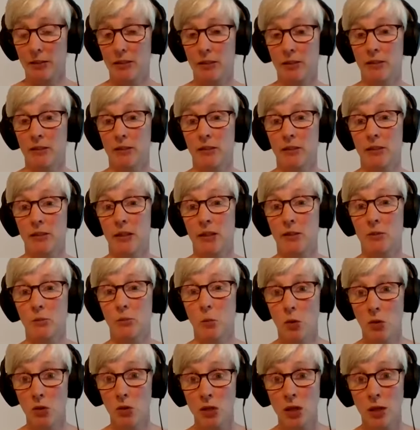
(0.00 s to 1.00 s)
and
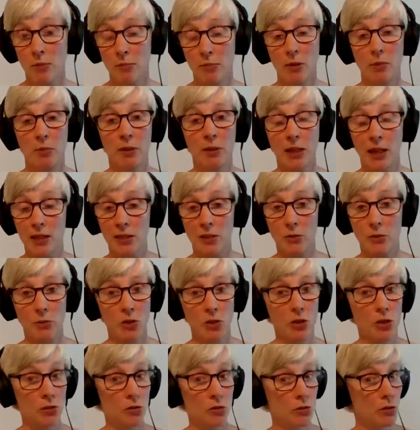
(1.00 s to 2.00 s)
wartime propaganda
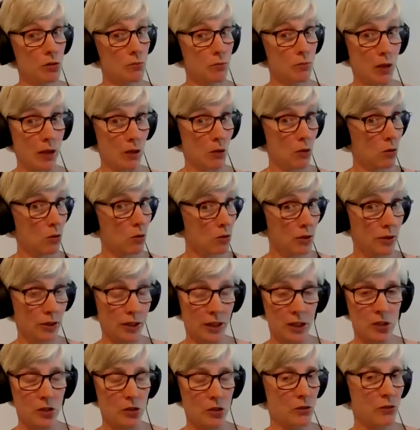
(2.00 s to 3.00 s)
was used by all the
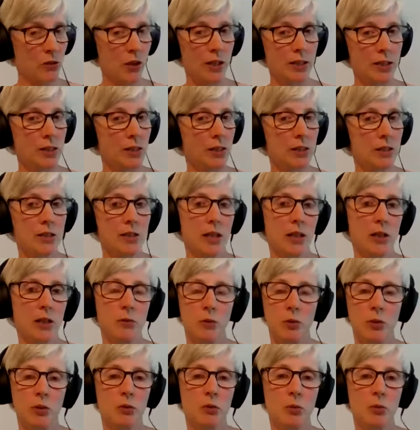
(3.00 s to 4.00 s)
nations fighting in the
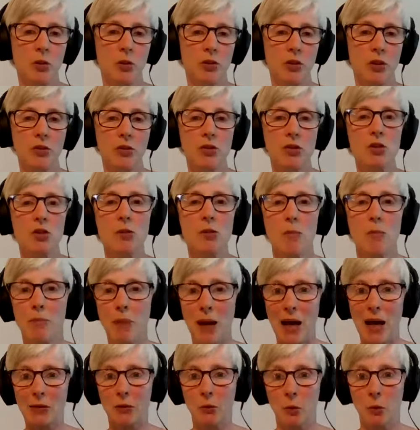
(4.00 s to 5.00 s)
Second World War, not just the
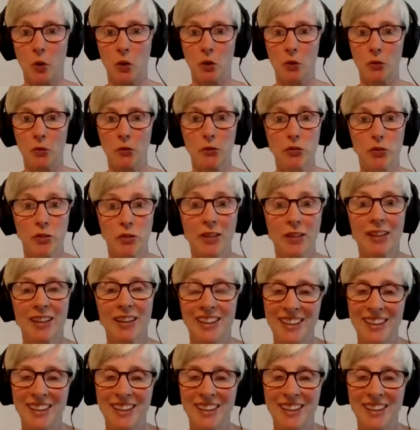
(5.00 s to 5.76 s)
bad ones.